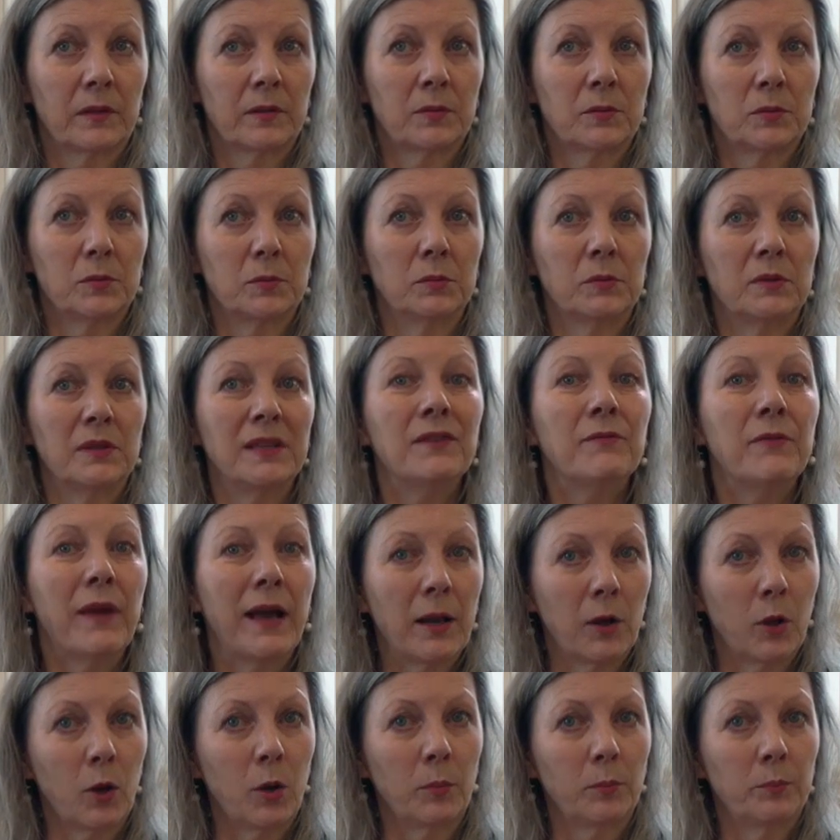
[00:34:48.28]
to
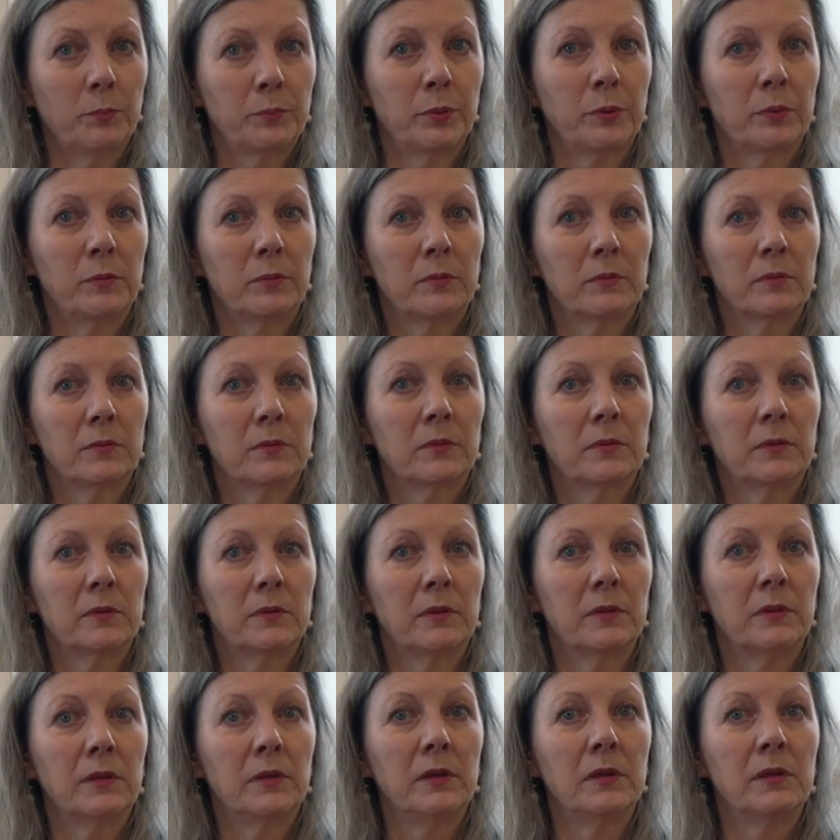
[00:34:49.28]
develop
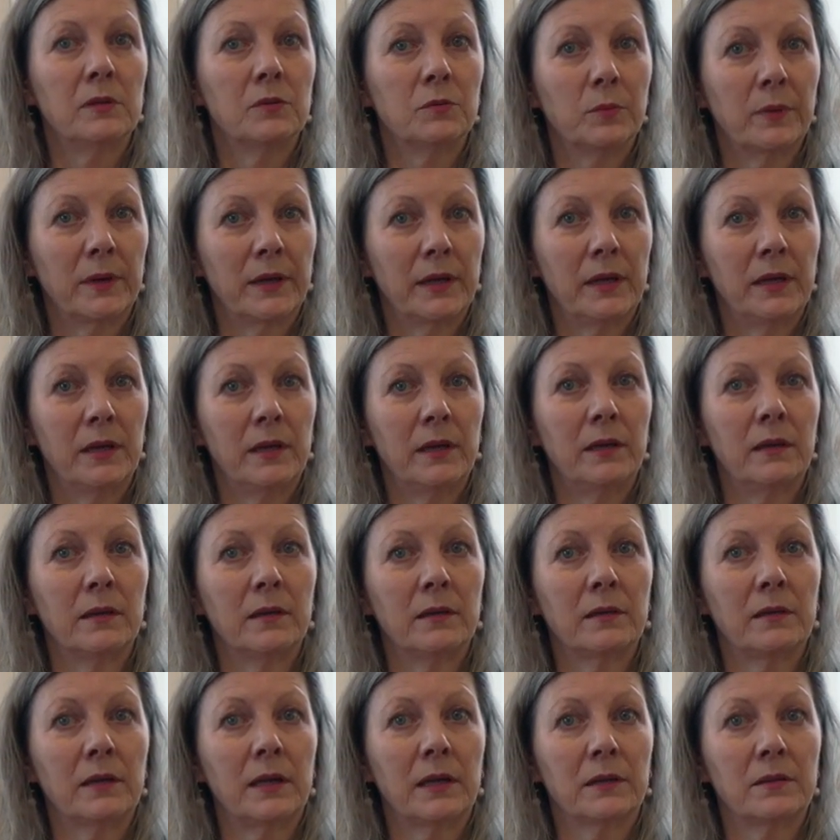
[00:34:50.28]
in a way
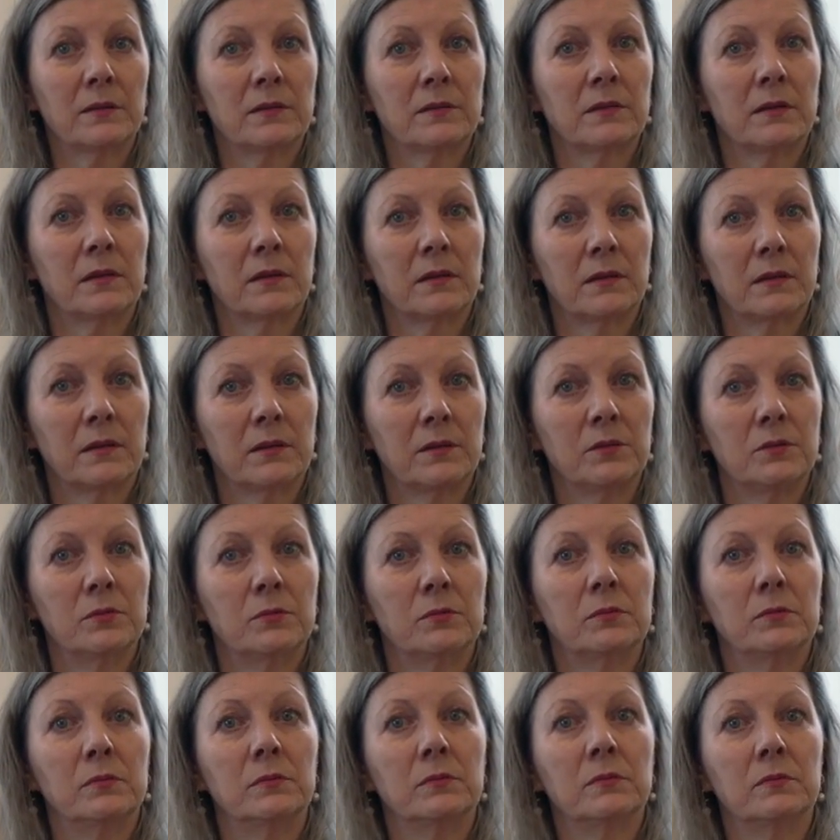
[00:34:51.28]
that uh,
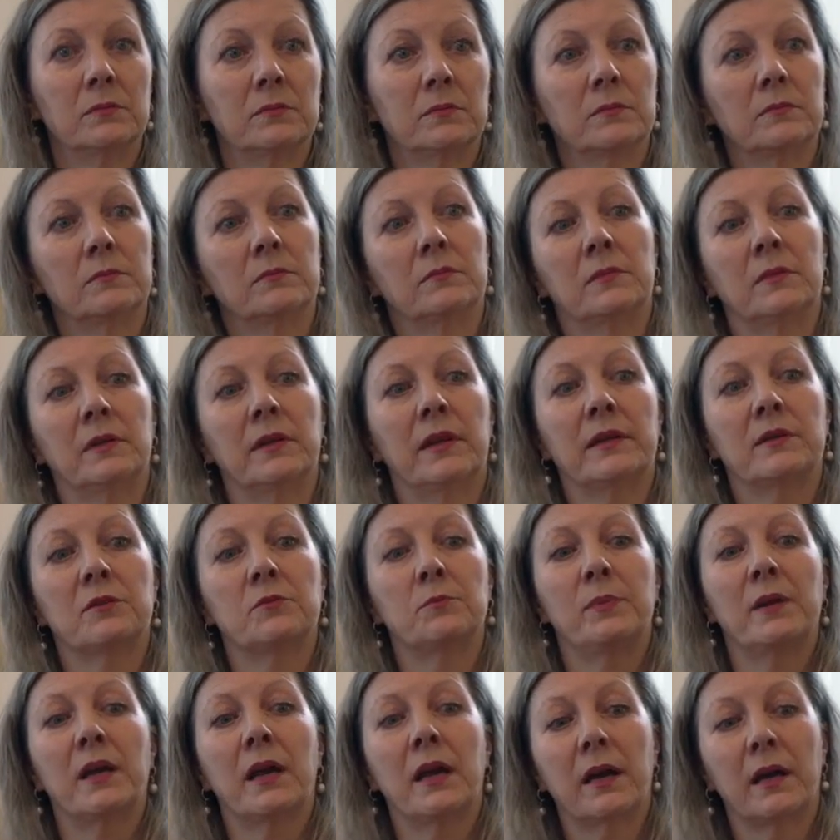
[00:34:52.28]
you
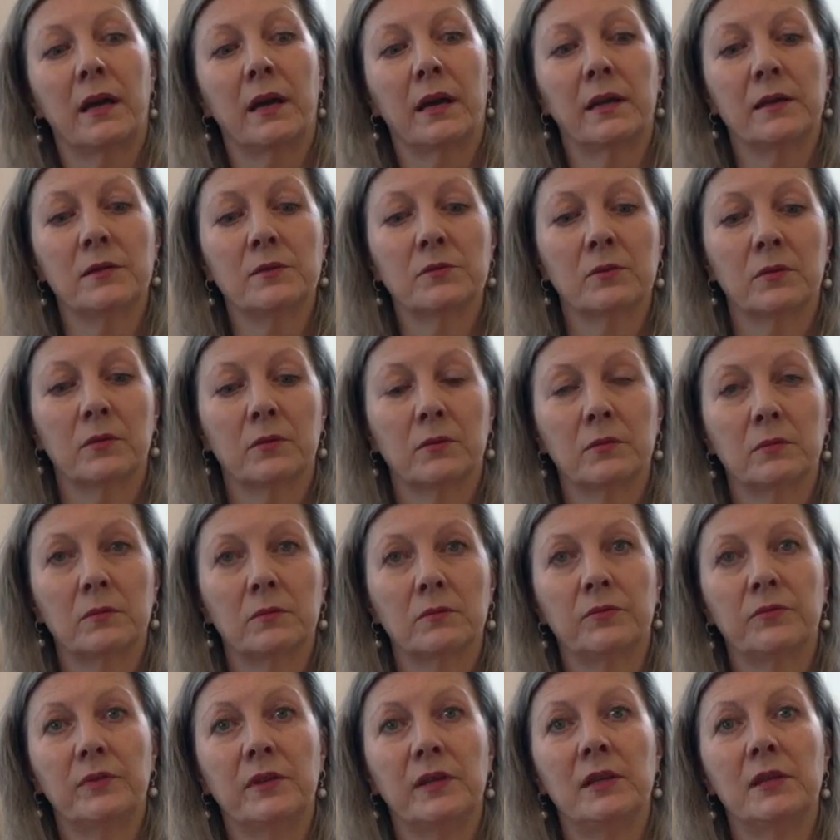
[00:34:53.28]
let behind
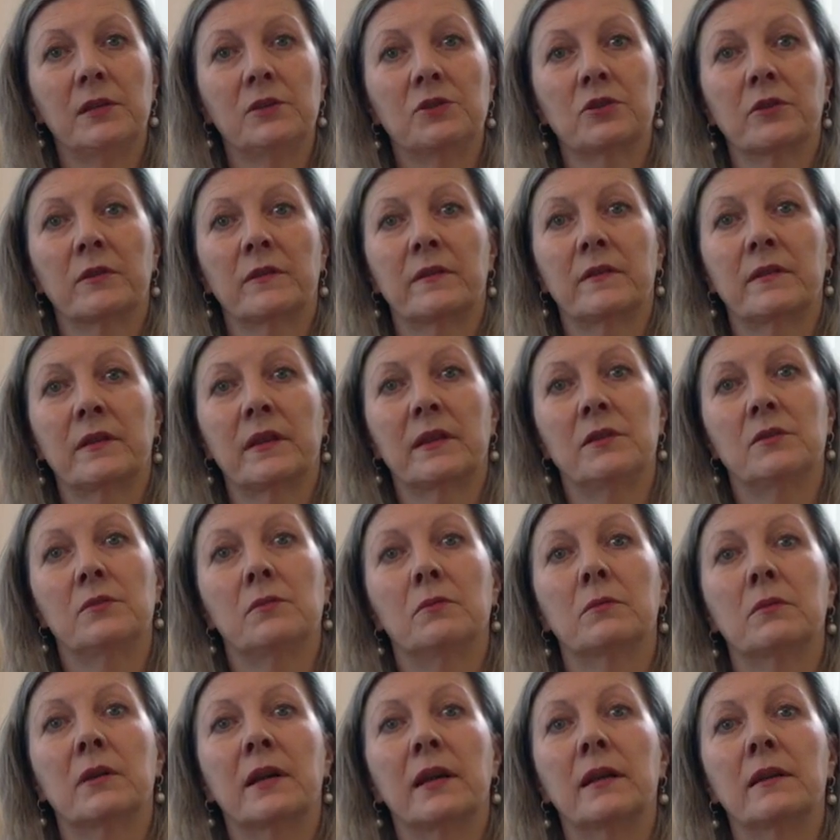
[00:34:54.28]
old features, that
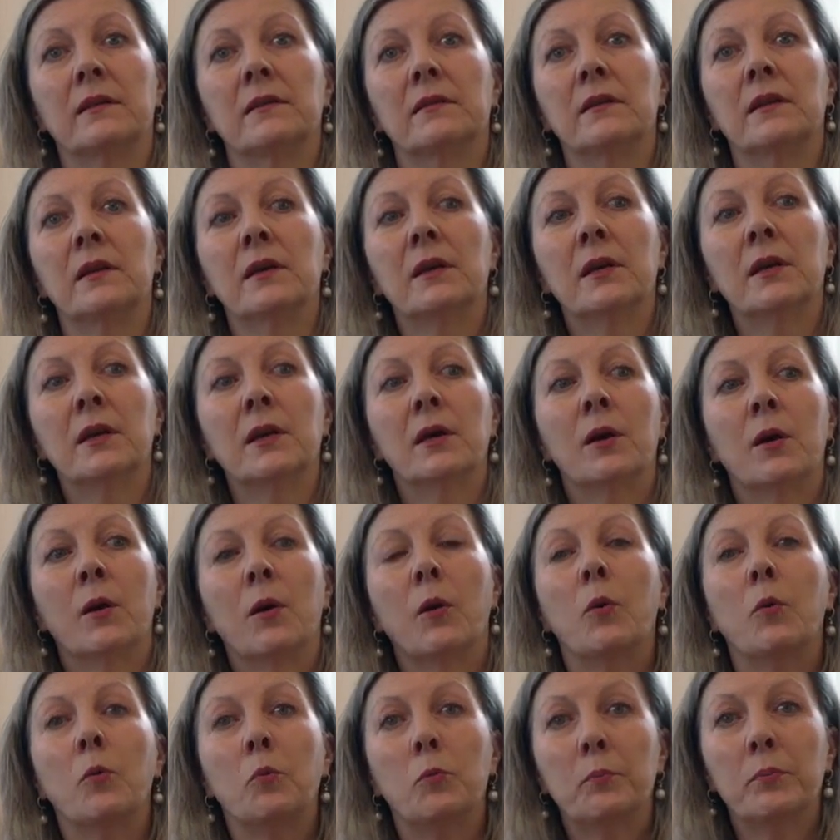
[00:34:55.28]
you can
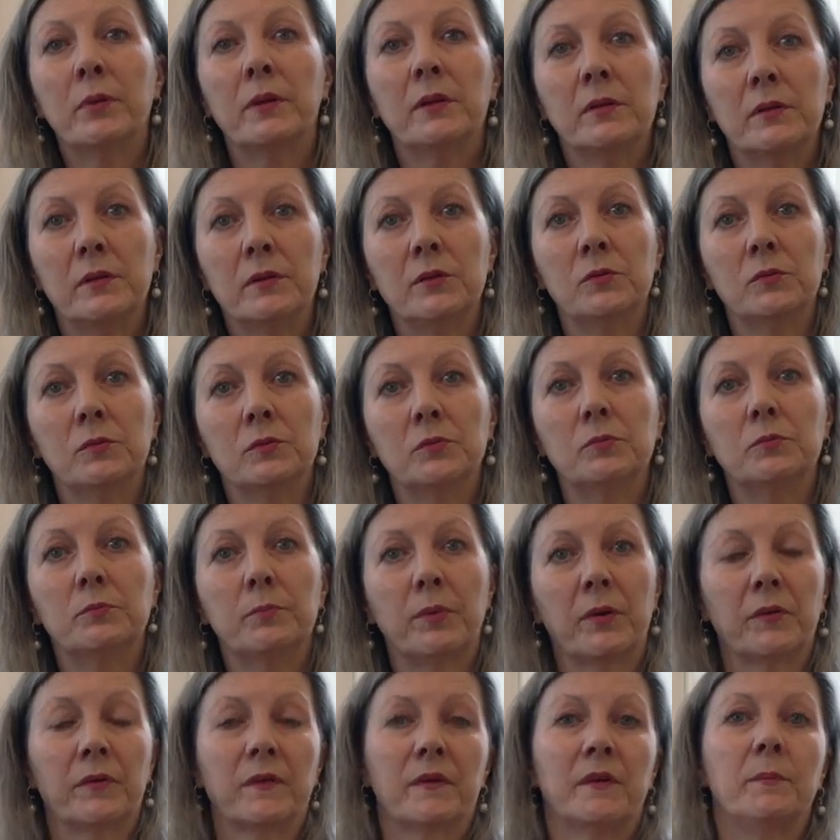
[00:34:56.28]
open new
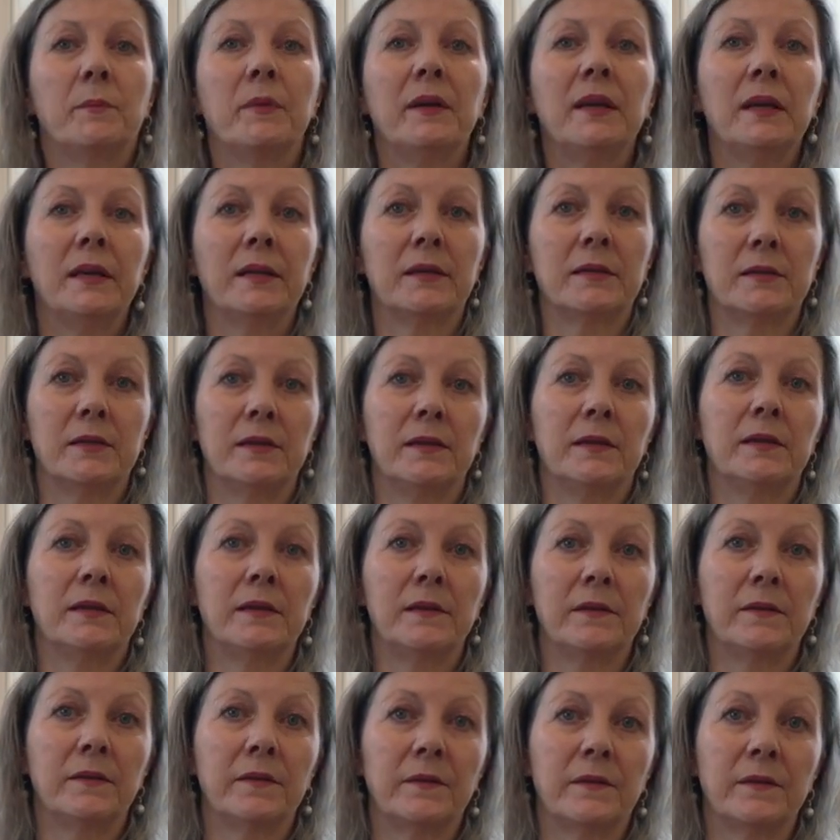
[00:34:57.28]

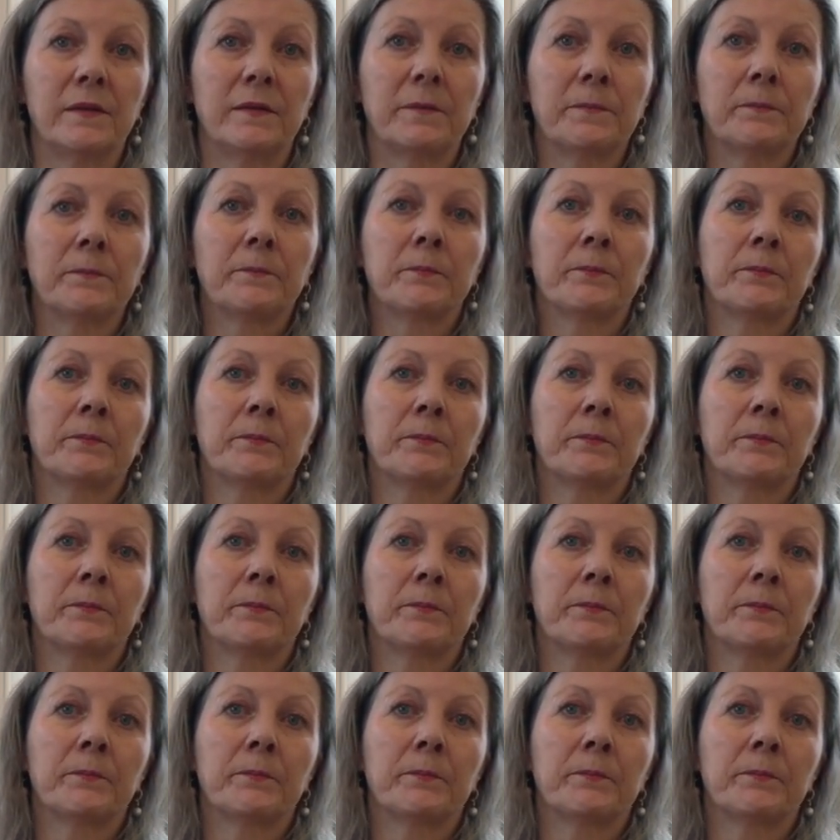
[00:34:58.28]
possibilities